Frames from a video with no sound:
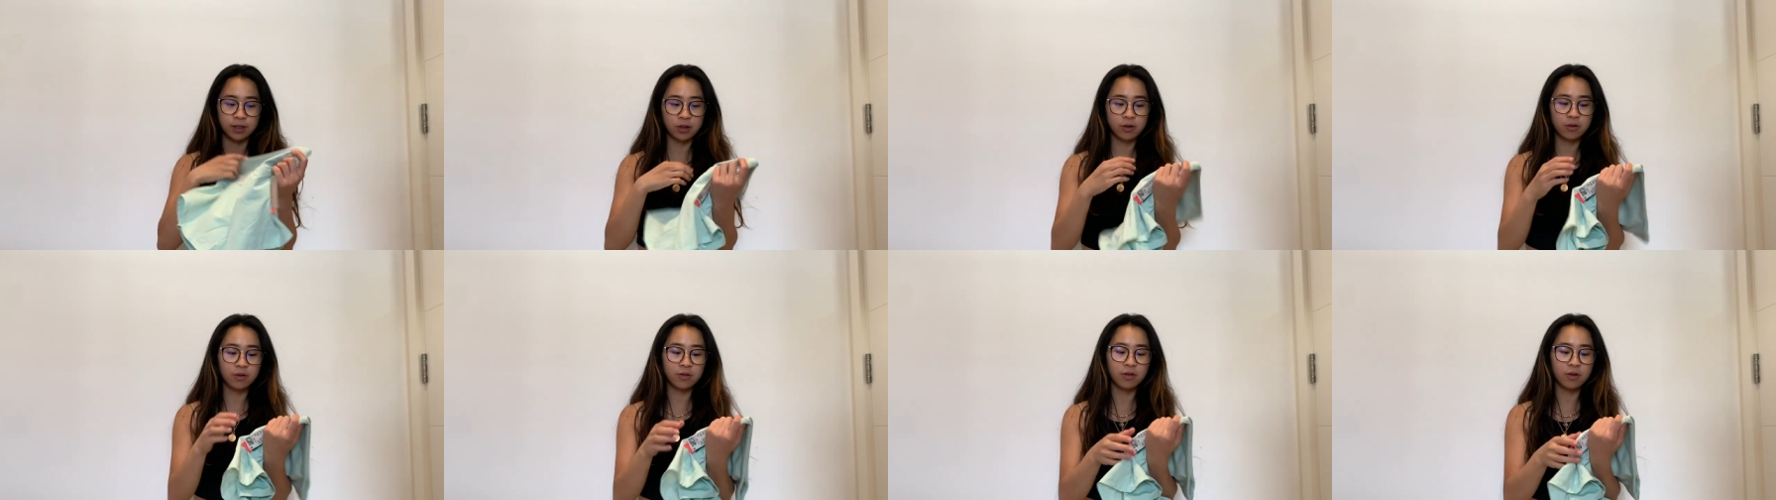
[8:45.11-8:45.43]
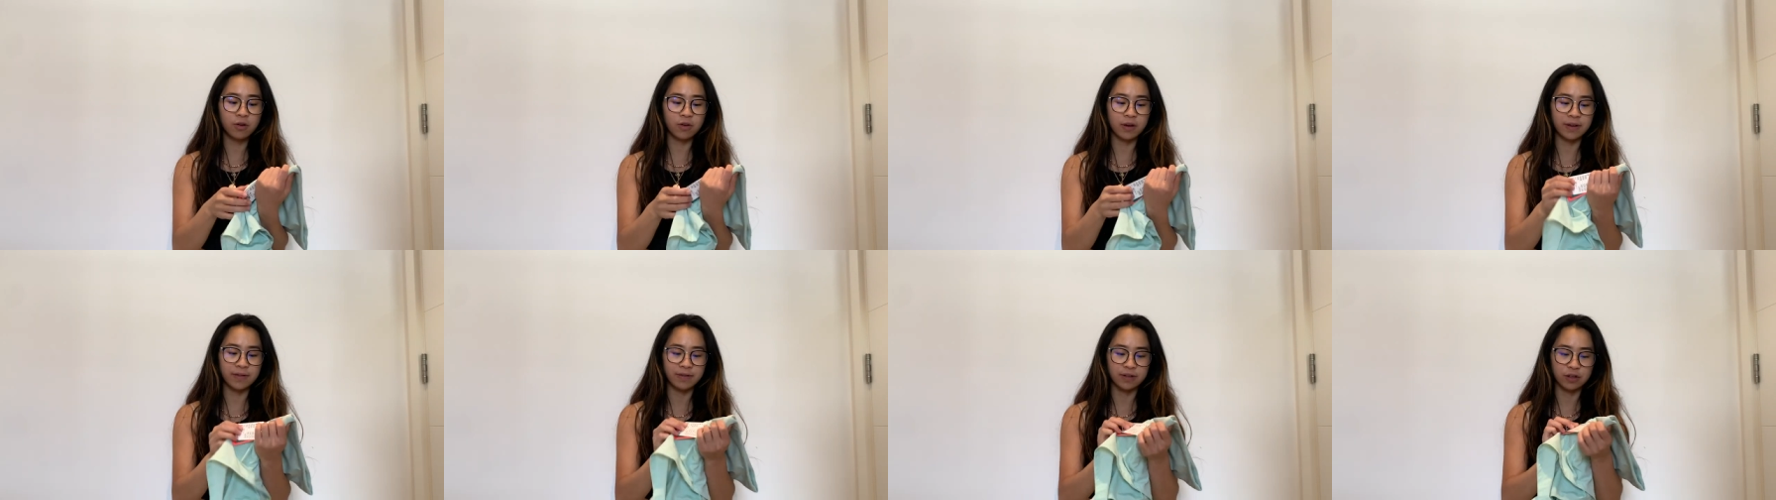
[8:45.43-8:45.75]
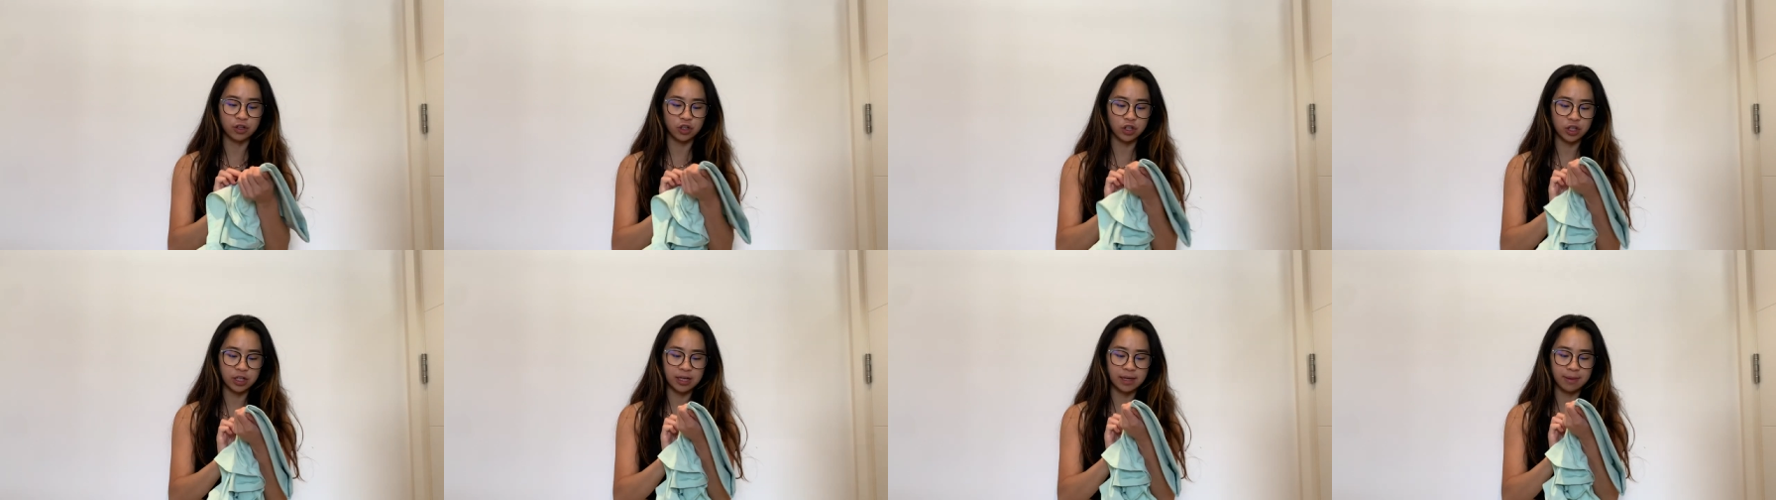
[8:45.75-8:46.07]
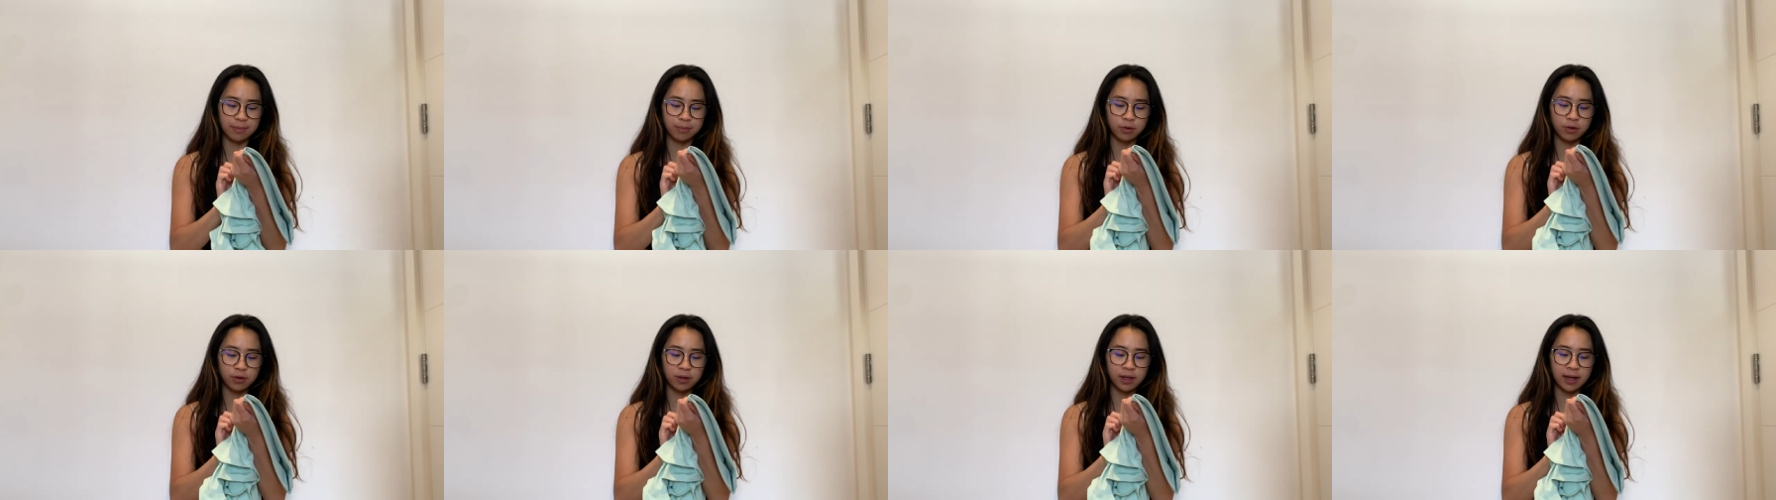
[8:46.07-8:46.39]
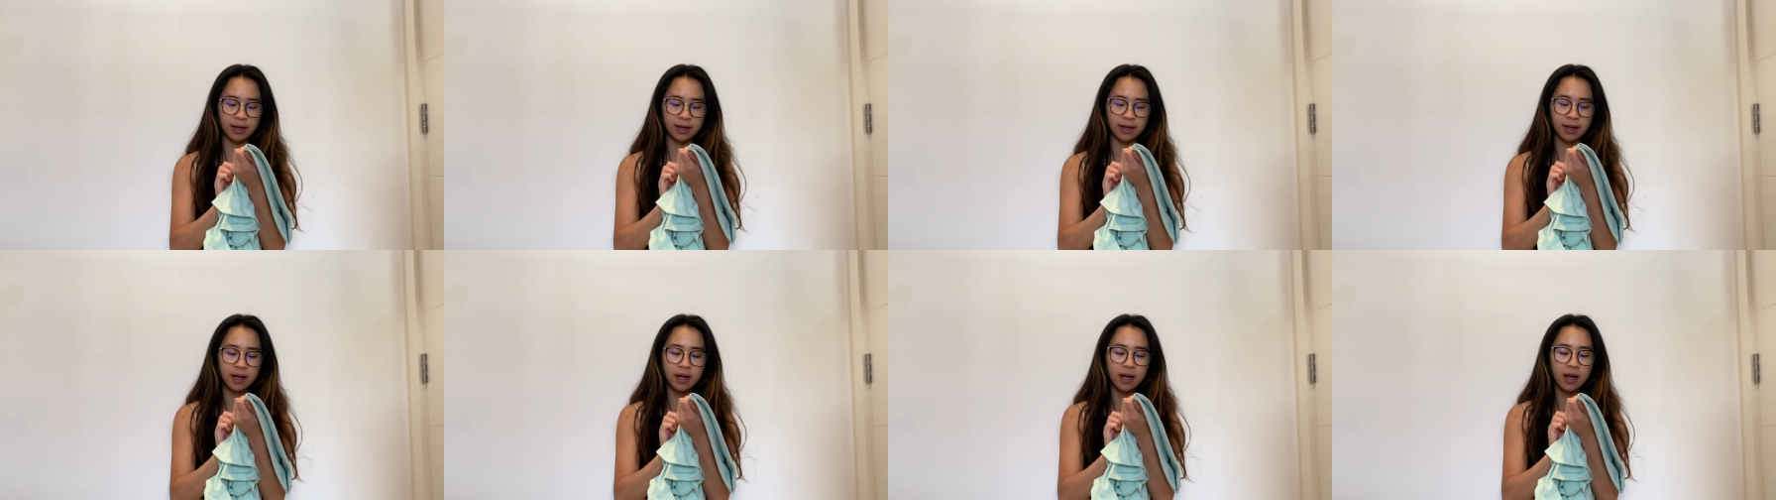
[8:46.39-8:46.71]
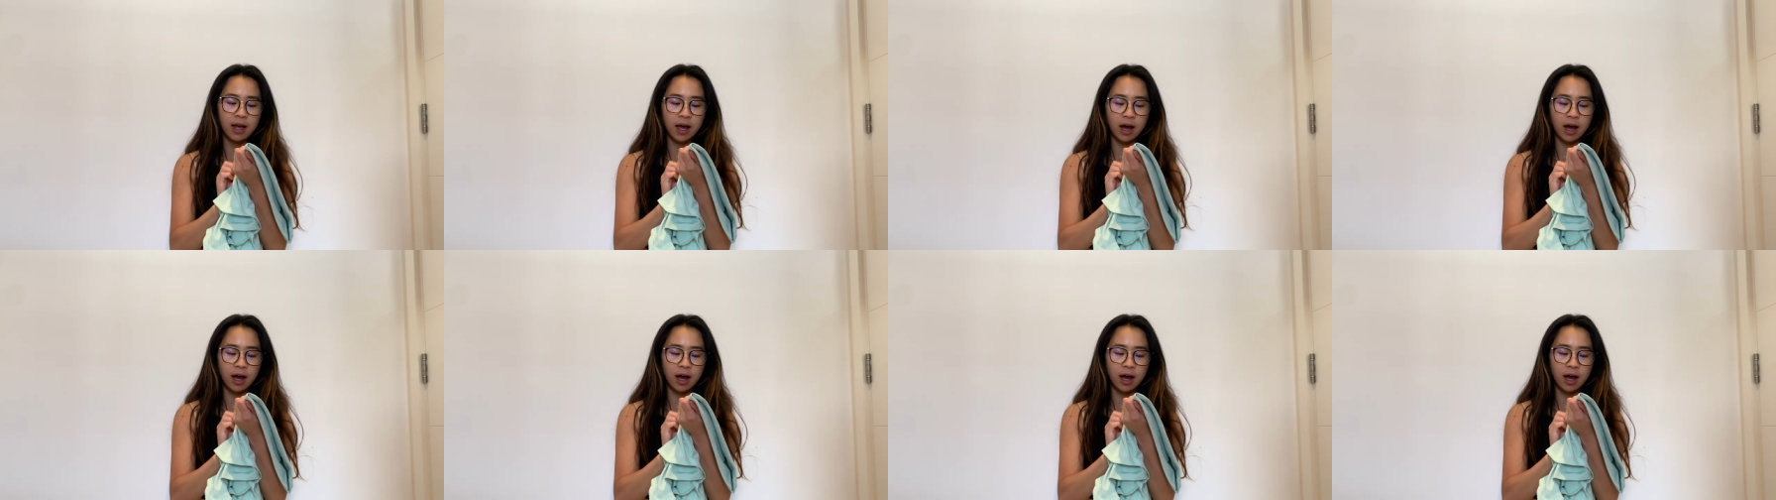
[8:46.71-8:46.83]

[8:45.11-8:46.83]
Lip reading: They're not even cheap, they're like